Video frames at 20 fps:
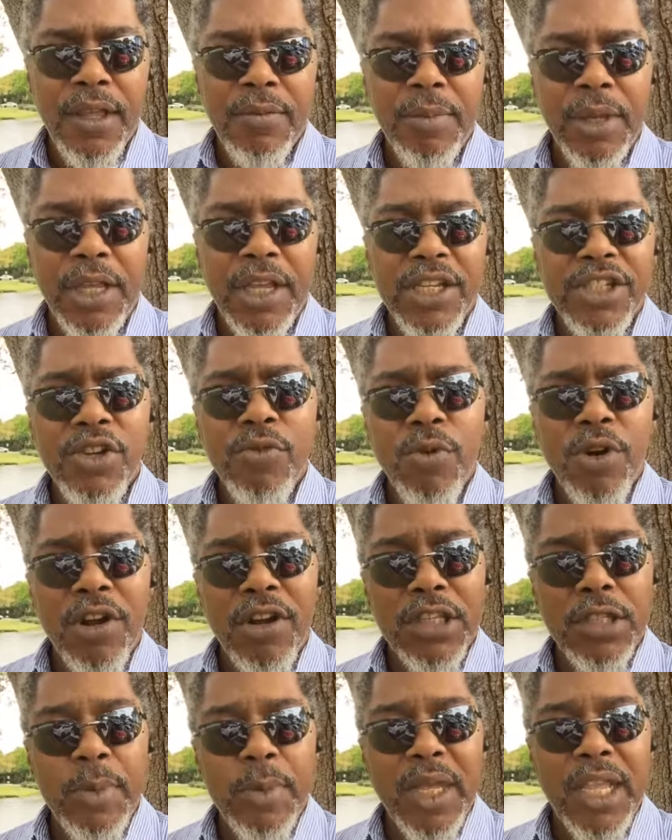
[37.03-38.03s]
Because the world
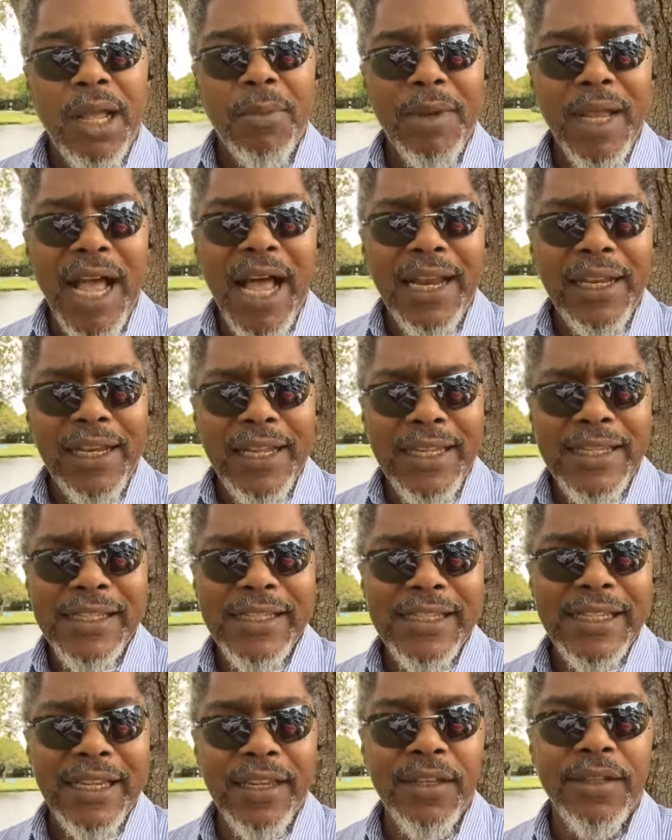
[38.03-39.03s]
has become godless,